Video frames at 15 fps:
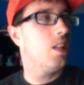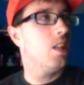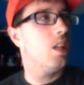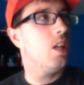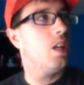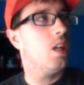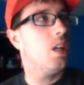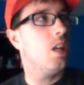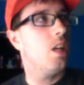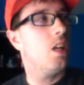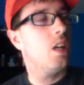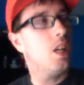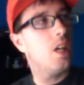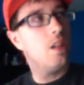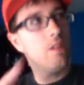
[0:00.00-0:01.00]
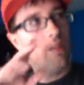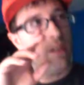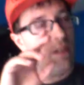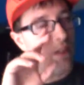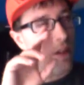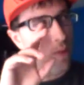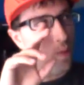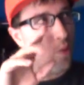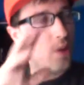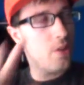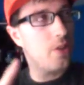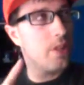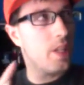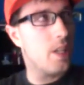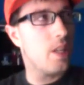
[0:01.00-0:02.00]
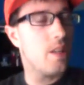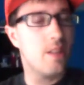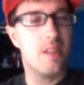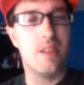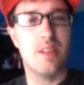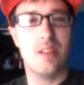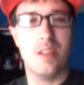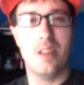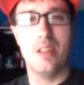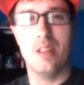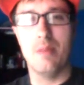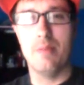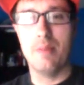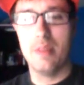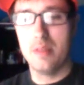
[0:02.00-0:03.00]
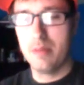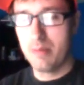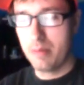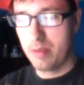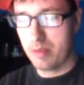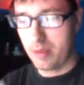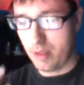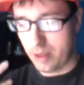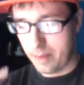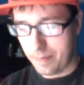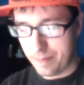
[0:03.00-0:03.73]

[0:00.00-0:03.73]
I, uh, I don't know. I wonder how this set up. This was on